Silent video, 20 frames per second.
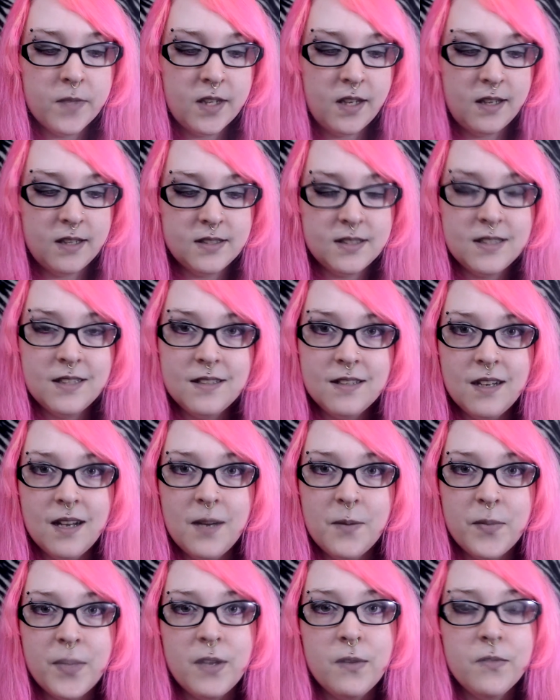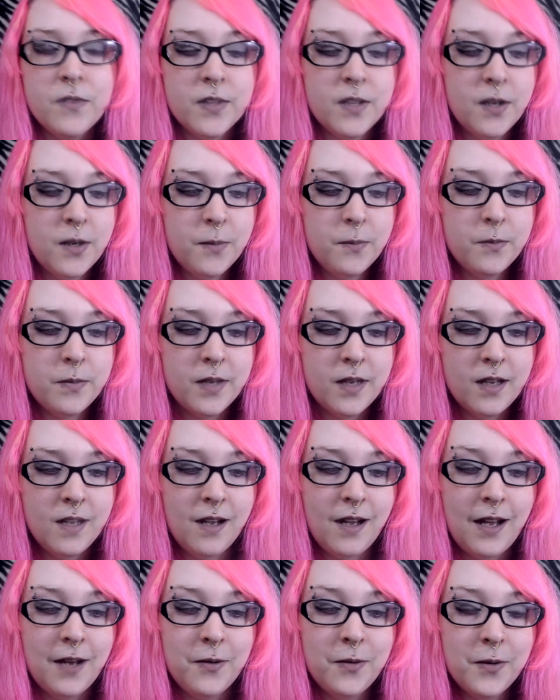I did not pay for them,
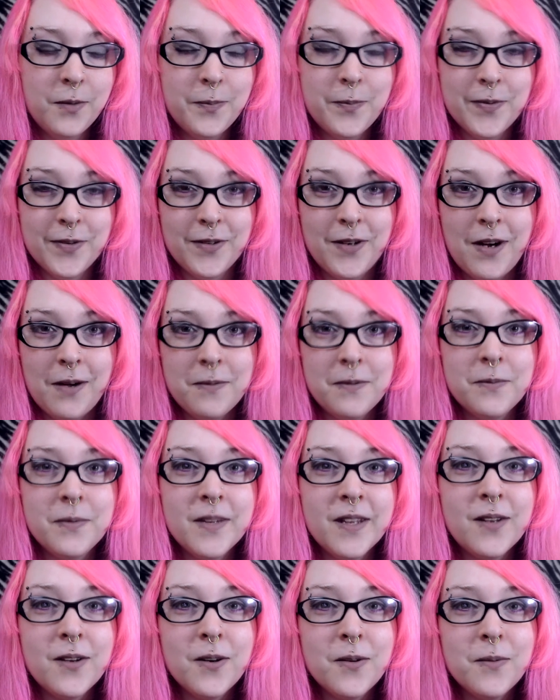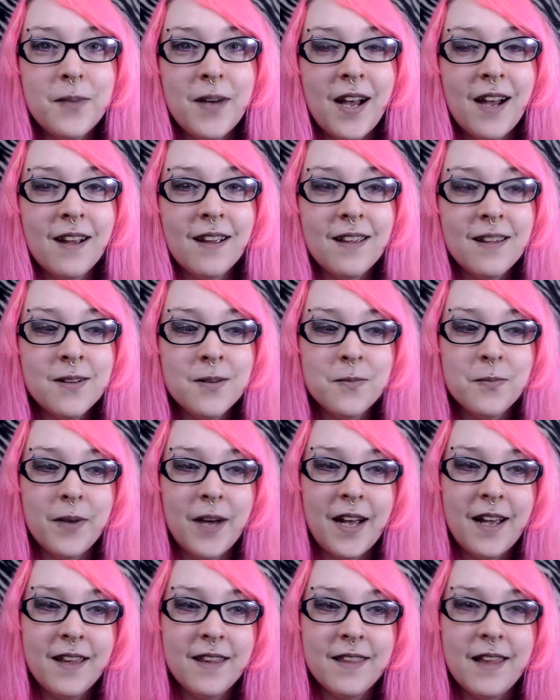but I will probably go back and
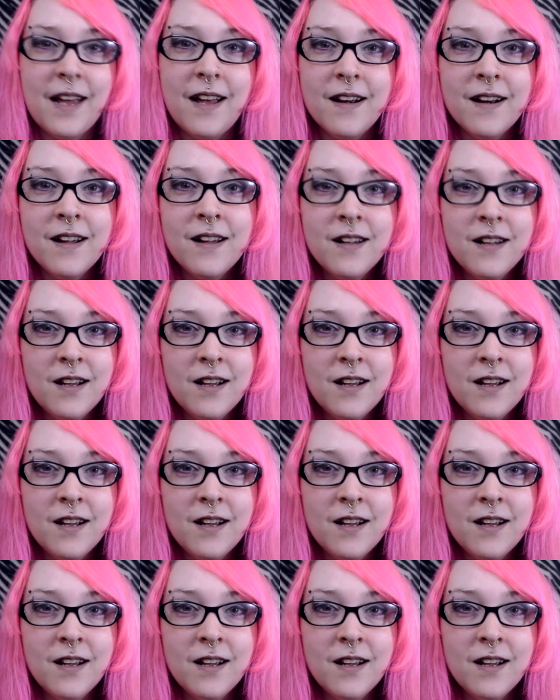buy that